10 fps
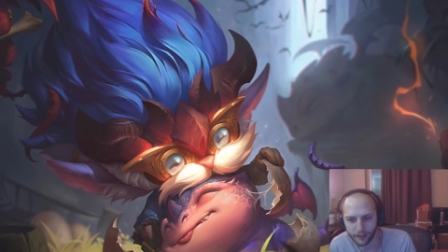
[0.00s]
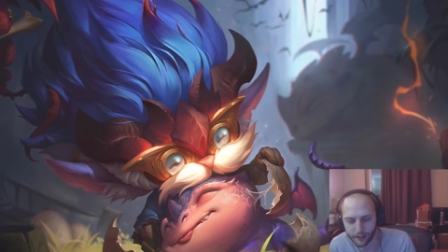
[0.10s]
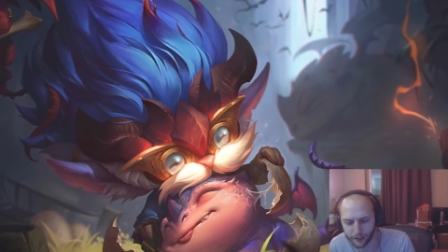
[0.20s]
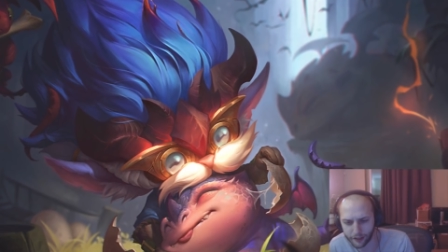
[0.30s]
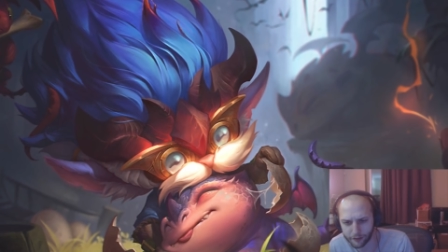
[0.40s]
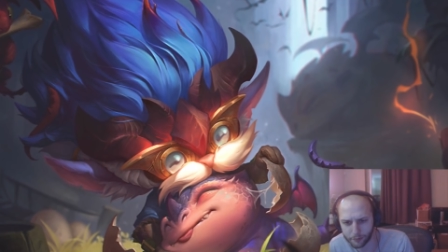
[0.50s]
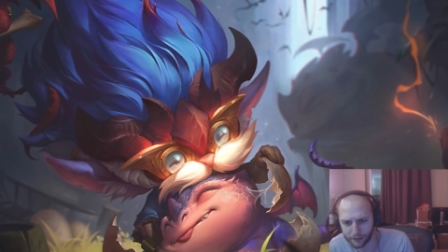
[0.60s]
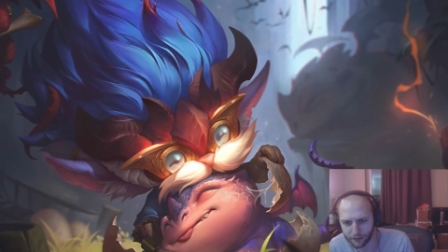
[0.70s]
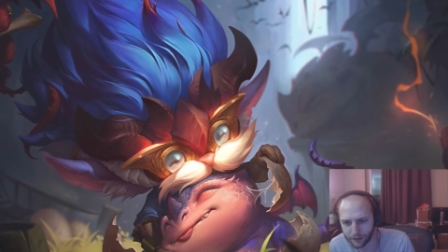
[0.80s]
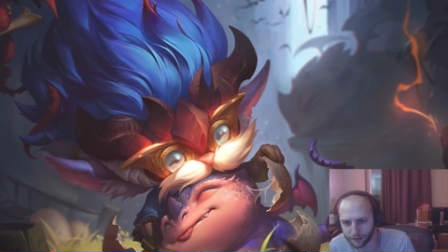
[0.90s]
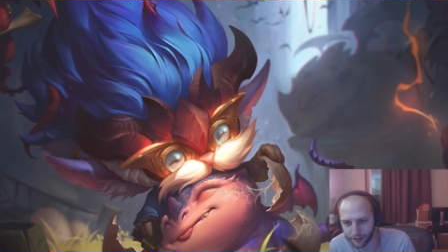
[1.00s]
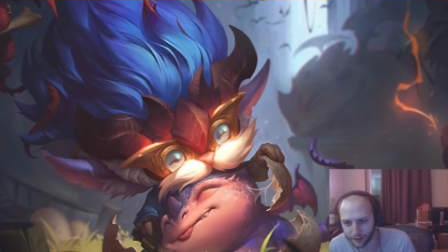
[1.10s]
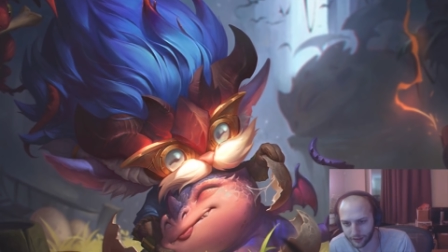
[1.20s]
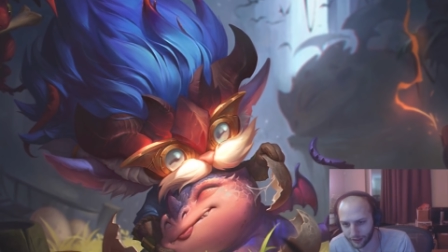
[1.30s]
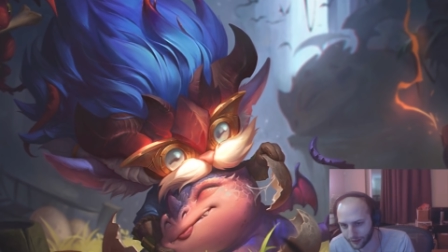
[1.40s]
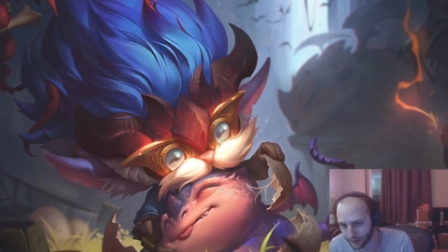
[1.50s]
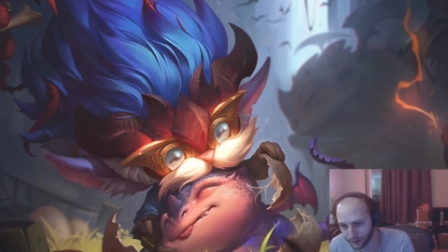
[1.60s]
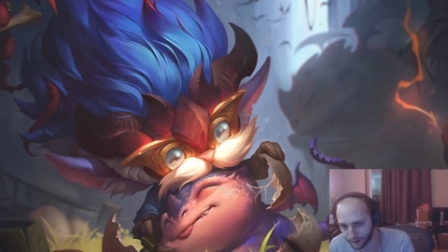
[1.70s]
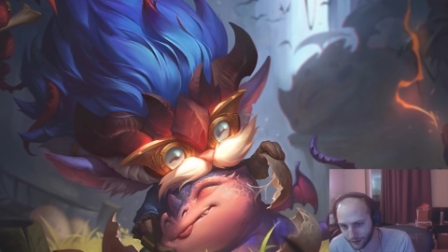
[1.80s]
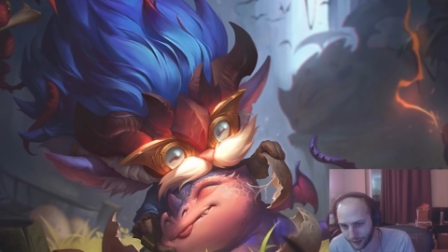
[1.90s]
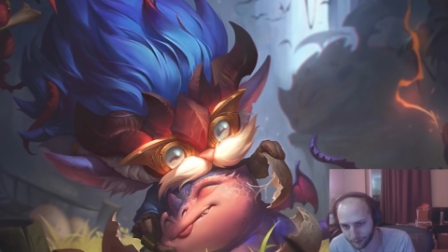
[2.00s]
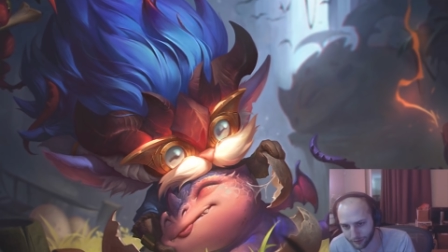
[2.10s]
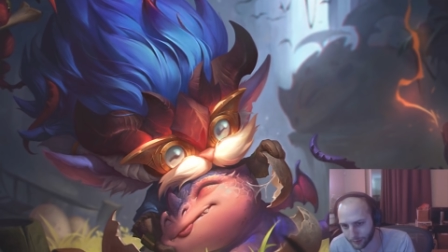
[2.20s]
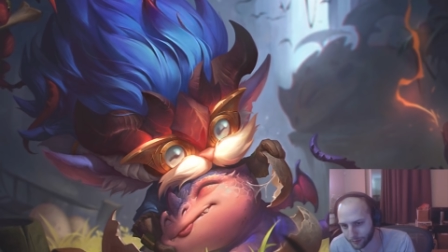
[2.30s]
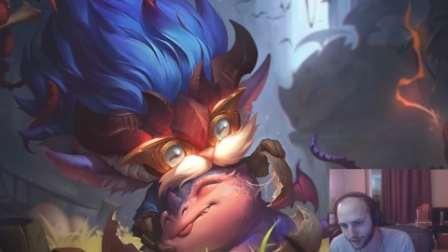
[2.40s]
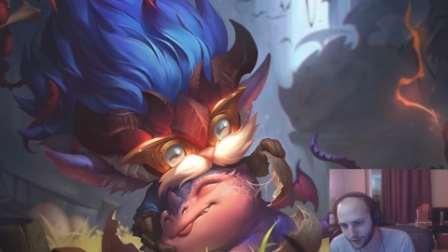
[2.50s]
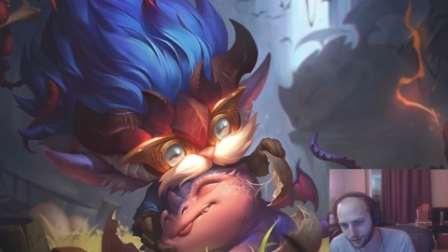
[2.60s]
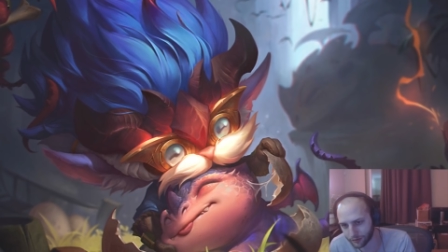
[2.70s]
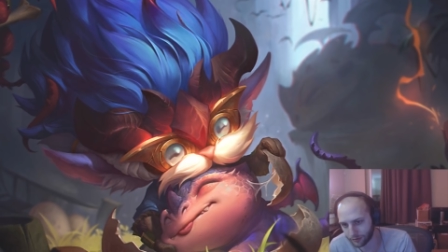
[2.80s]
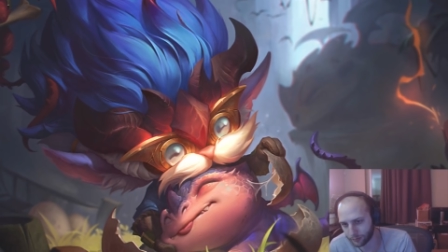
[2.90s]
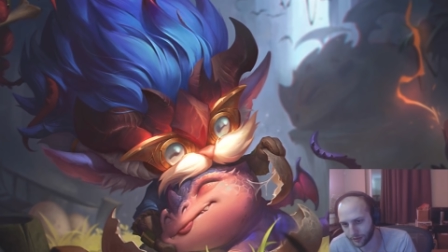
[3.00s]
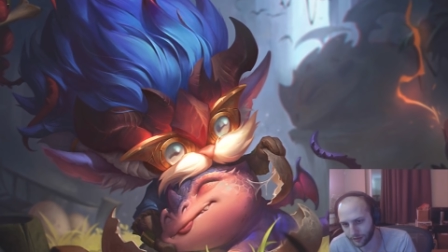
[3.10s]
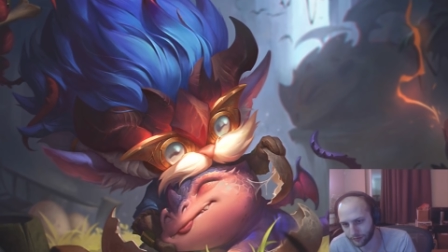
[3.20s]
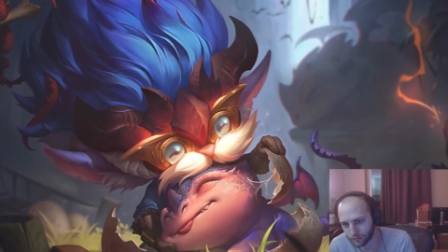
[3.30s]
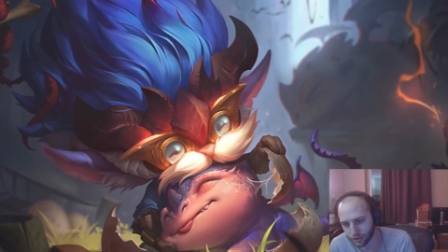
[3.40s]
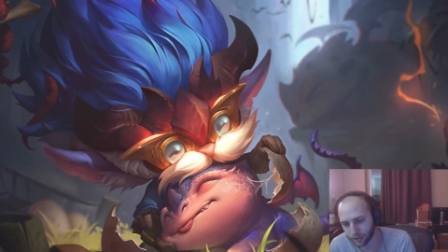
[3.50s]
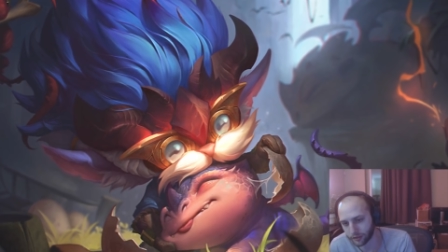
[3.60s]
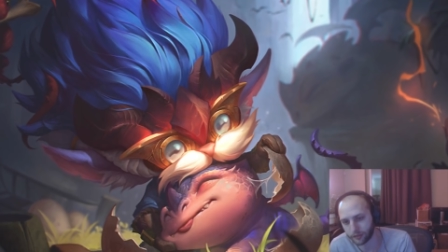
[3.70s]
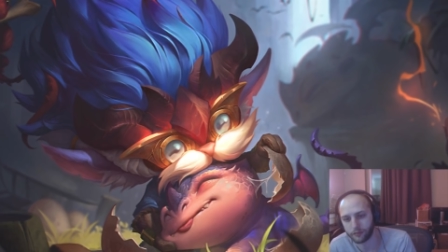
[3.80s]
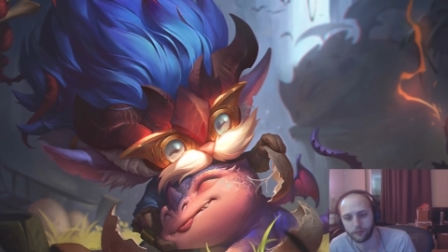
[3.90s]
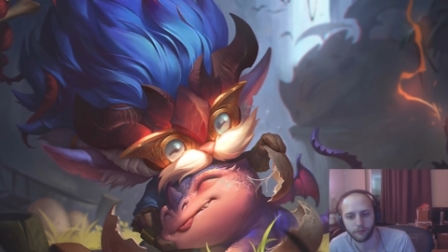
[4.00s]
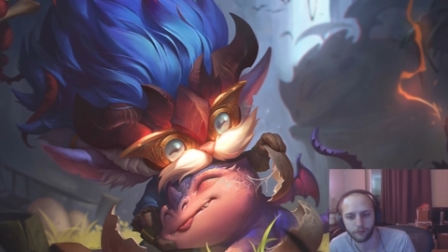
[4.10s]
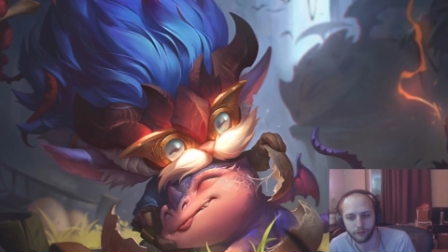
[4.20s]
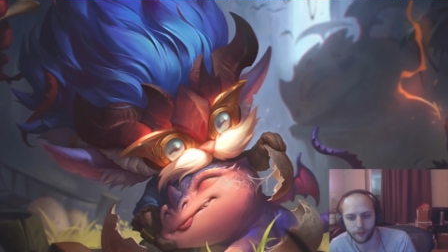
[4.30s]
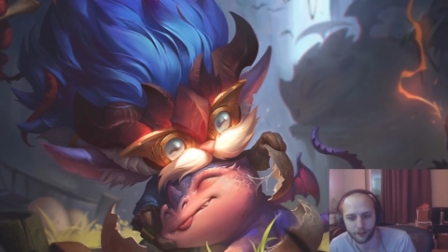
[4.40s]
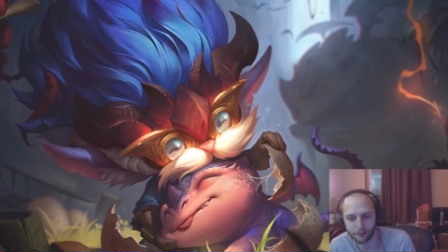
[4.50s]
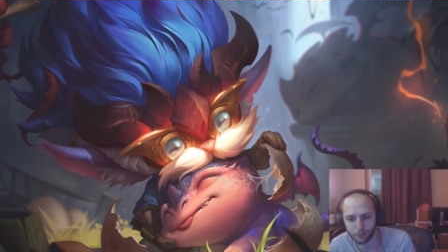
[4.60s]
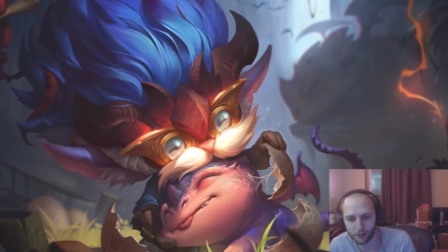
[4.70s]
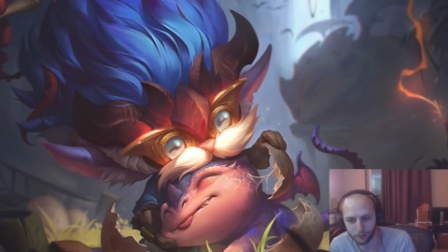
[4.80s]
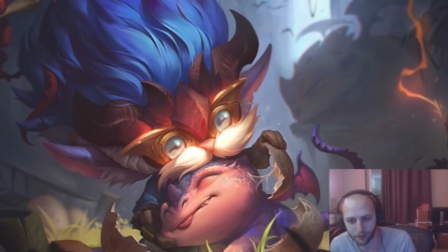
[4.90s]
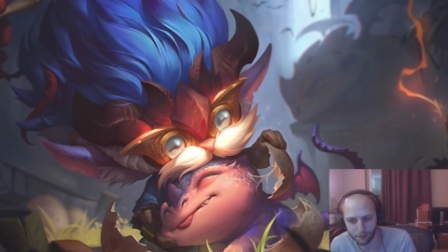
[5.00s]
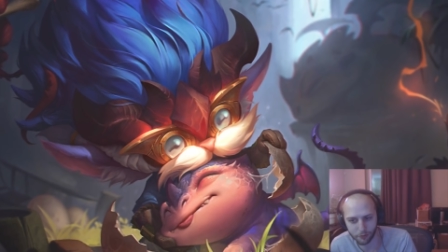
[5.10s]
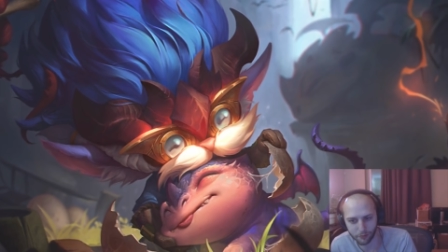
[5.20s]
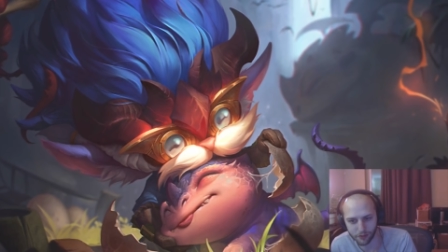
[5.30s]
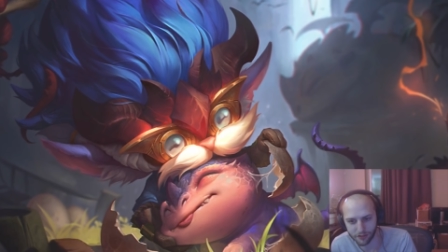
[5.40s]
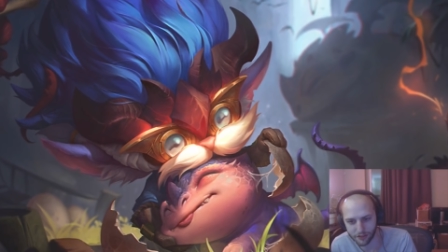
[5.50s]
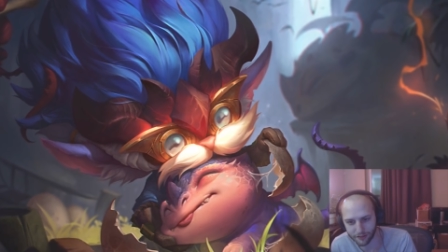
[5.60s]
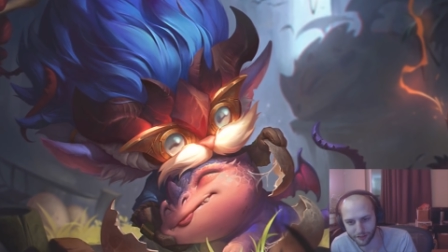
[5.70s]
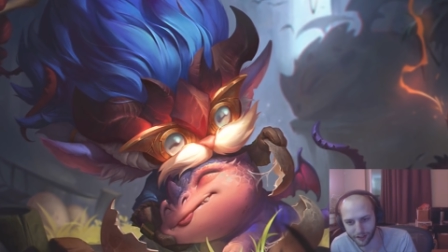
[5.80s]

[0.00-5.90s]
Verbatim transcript: and it's basically just like a thing that enables Heimerdinger to be stronger. That's pretty that's pretty much the gist I